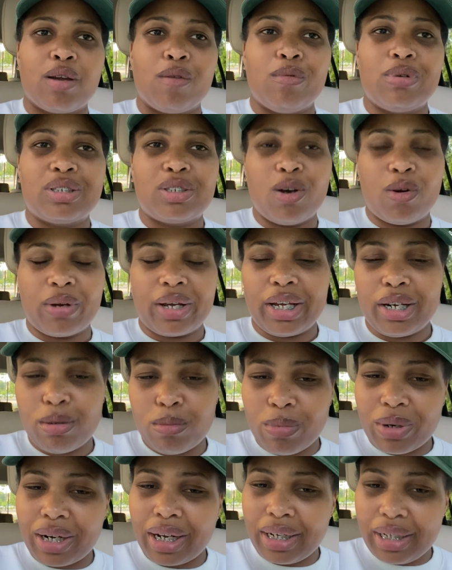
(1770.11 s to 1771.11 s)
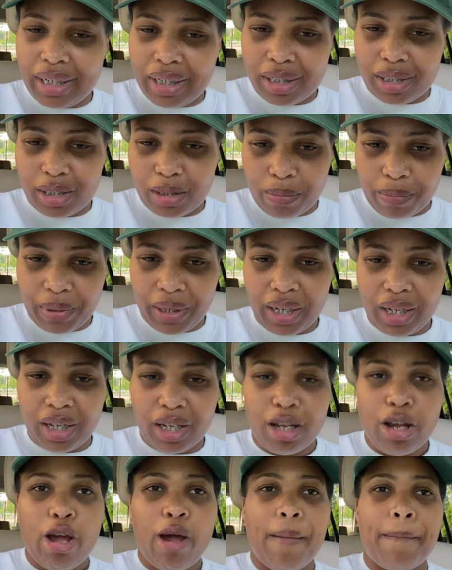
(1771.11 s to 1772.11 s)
was going to get them where they needed to be,